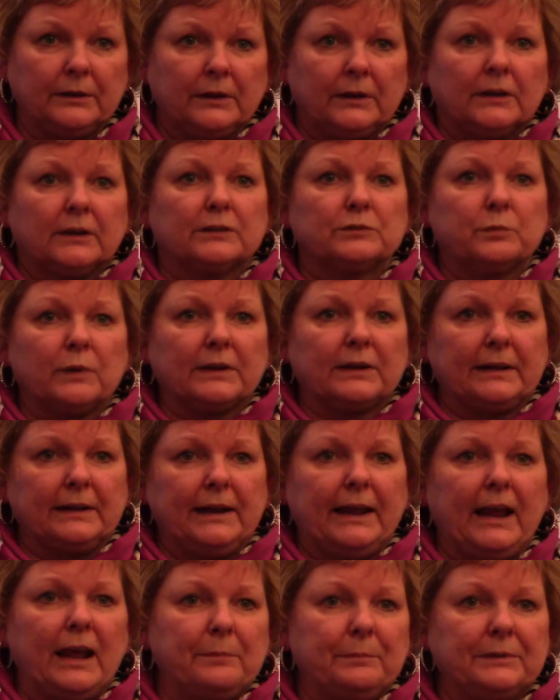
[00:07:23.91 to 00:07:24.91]
Because what can
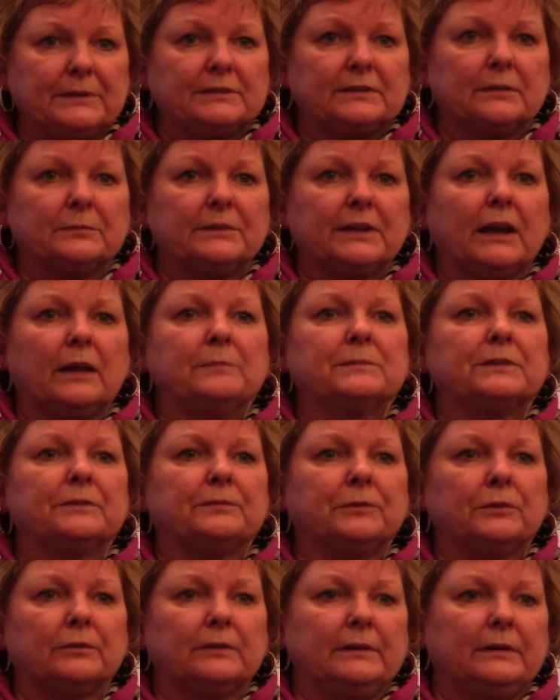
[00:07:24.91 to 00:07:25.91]
happen sometimes
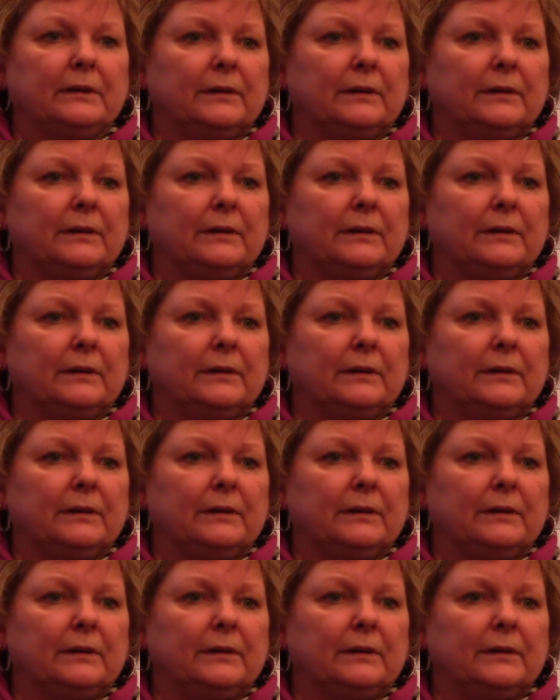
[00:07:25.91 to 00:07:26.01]
if you're,